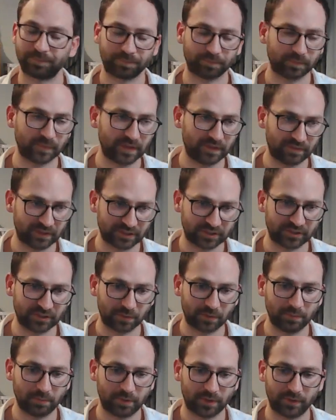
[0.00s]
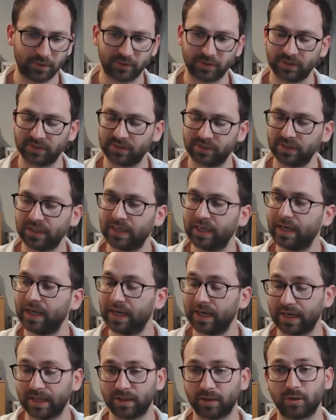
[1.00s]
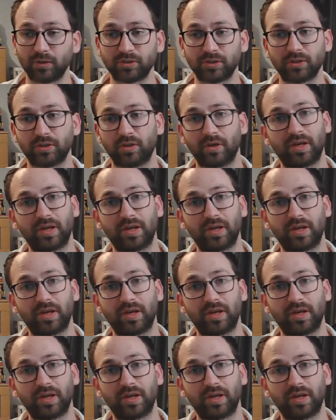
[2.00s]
That's so important. And also talk